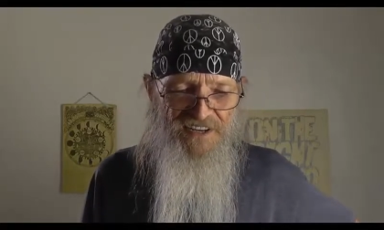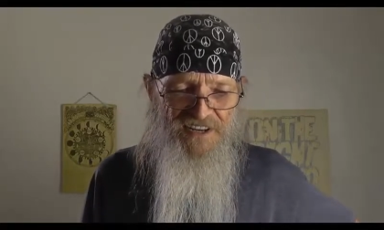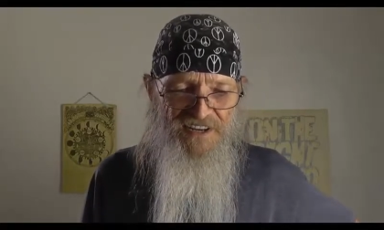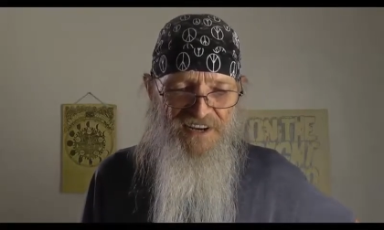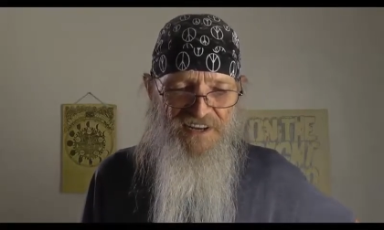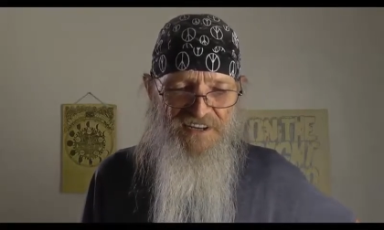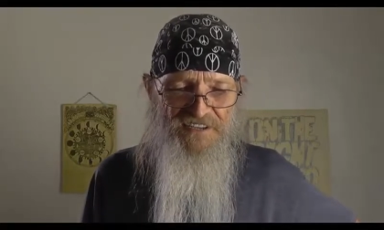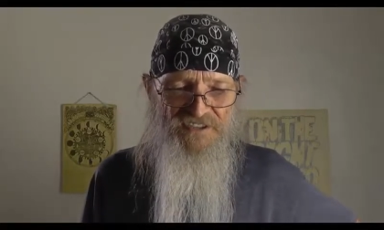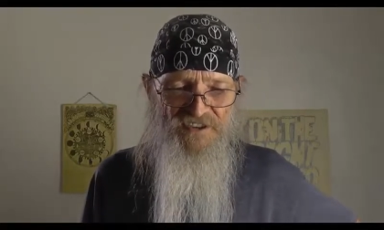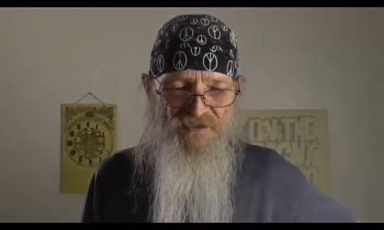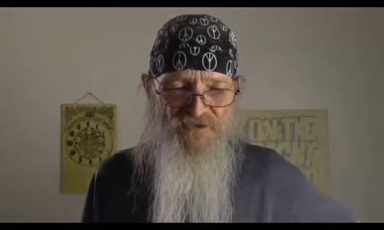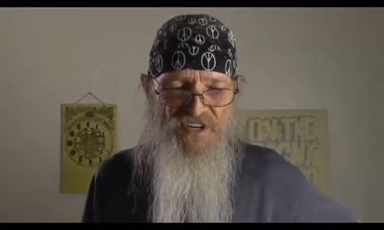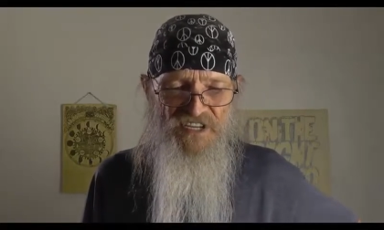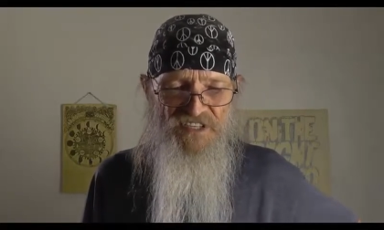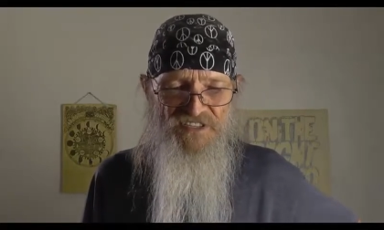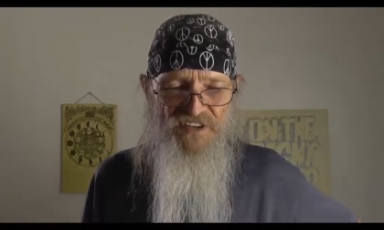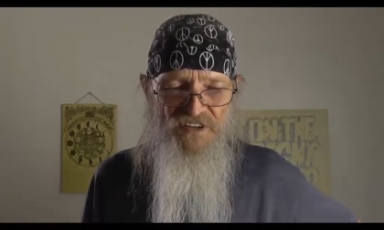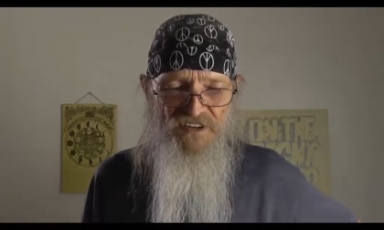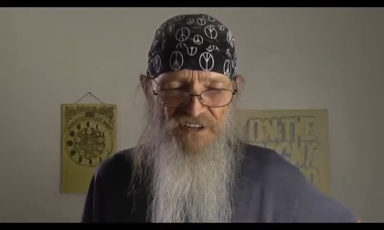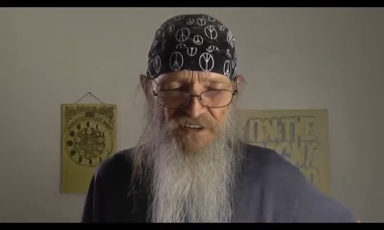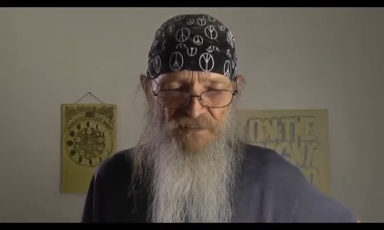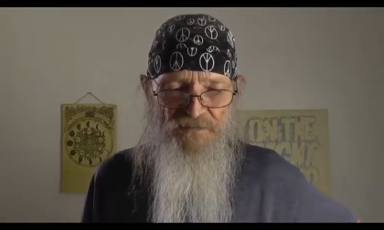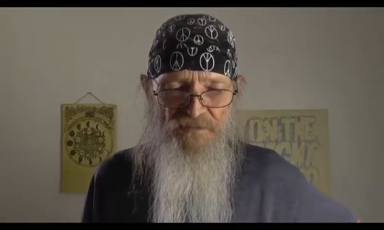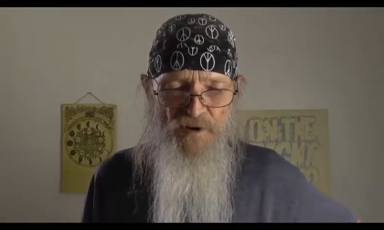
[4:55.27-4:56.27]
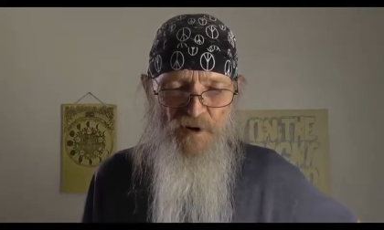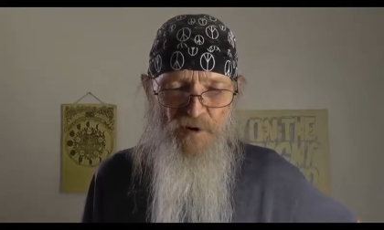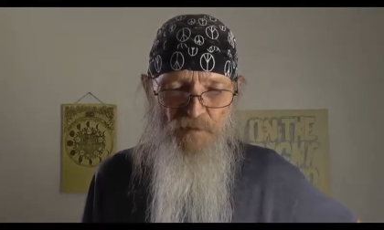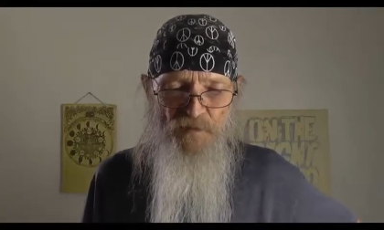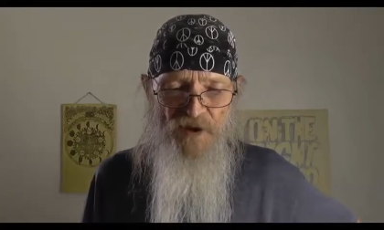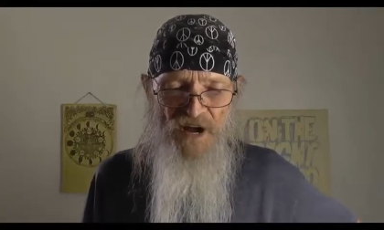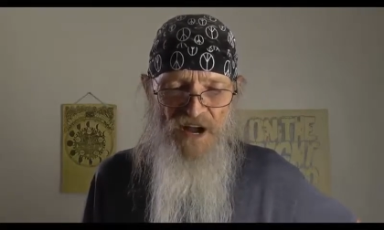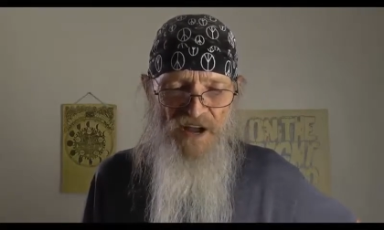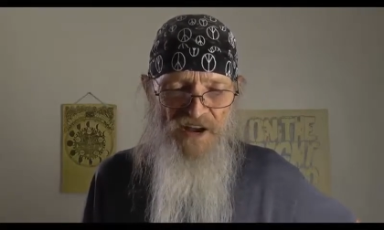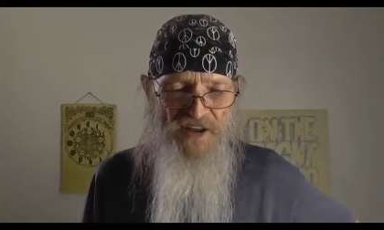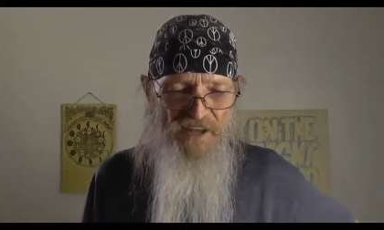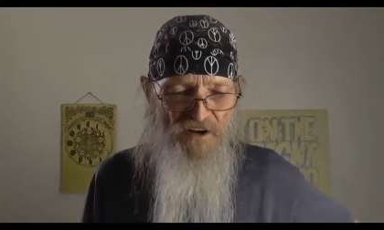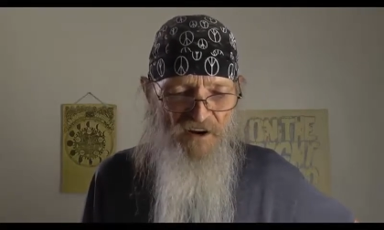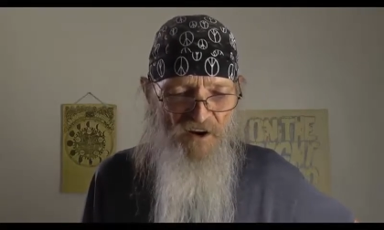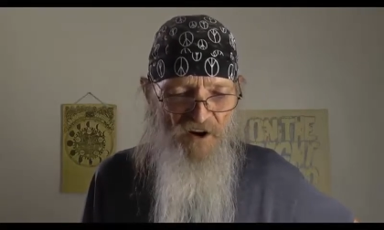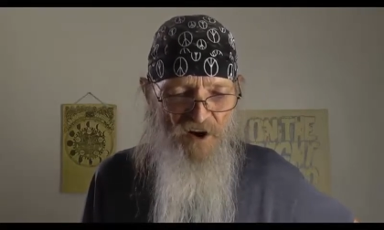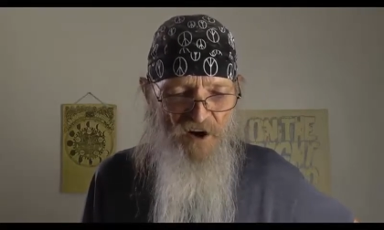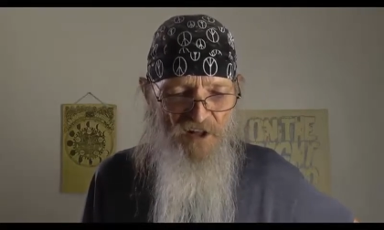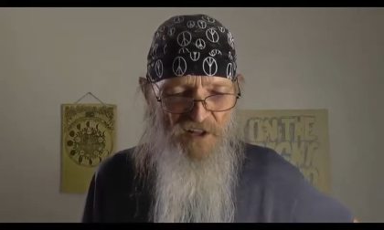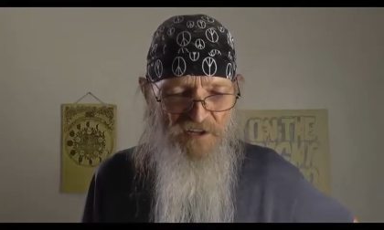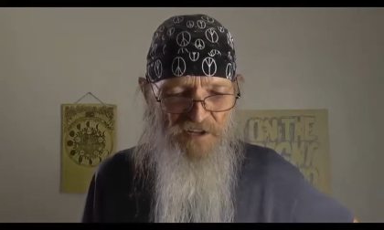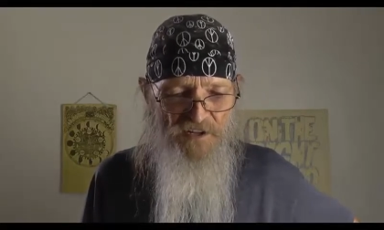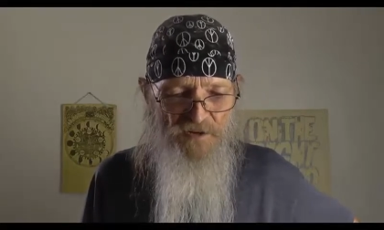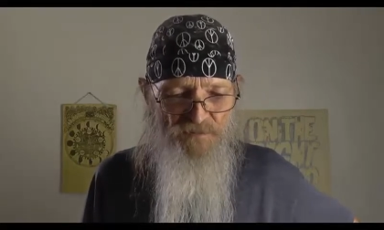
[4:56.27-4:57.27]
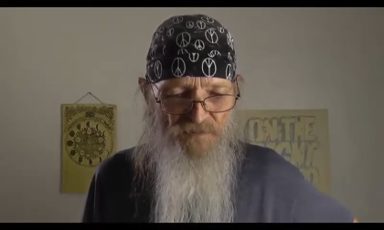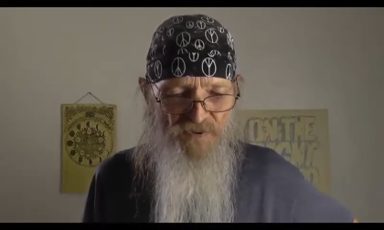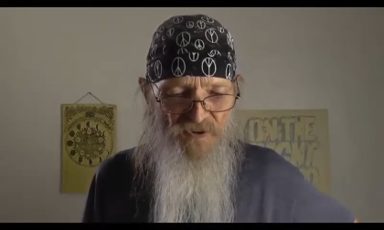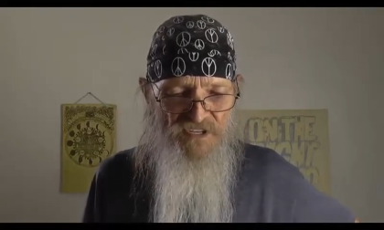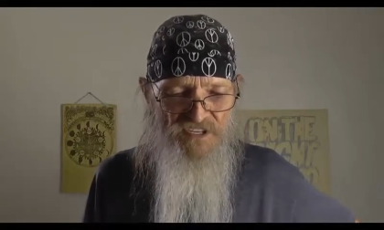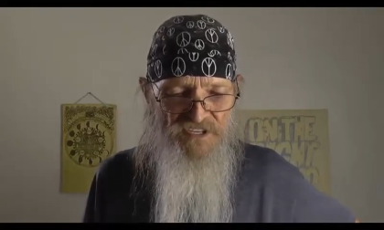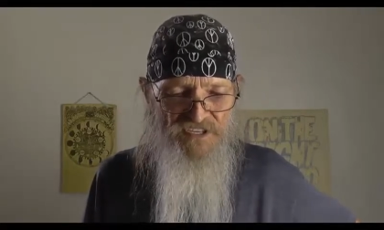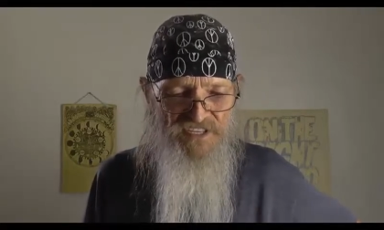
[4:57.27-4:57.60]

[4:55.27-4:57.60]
It is the result of combining all input